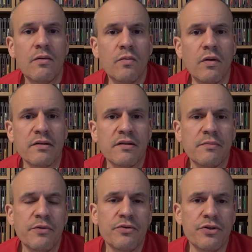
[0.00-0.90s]
What's
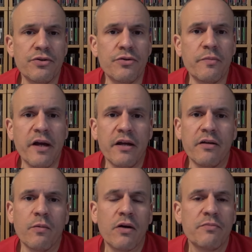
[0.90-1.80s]
up, YouTube,
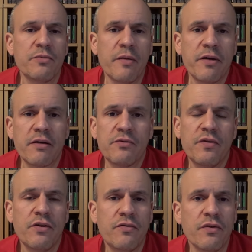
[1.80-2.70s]
and welcome to my pickups
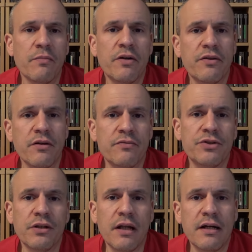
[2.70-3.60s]
video for the month of
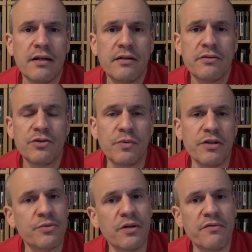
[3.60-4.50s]
July
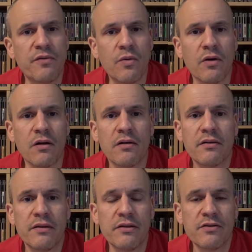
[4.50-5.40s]
2024.
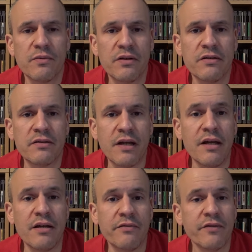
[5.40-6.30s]
This was
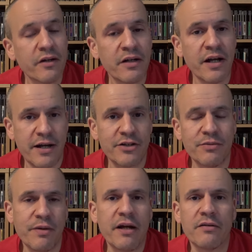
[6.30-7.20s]
a very
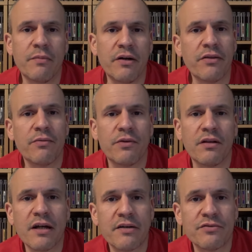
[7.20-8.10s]
action-packed month with a
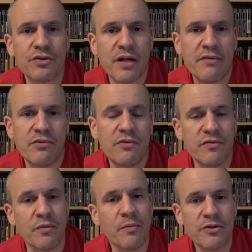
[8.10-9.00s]
lot of travel
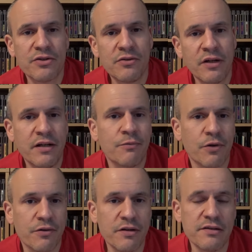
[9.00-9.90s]
for personal and
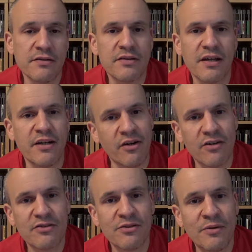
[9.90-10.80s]
work reasons, and
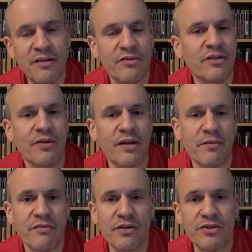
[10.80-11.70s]
also a video game
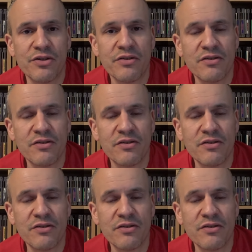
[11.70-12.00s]
convention.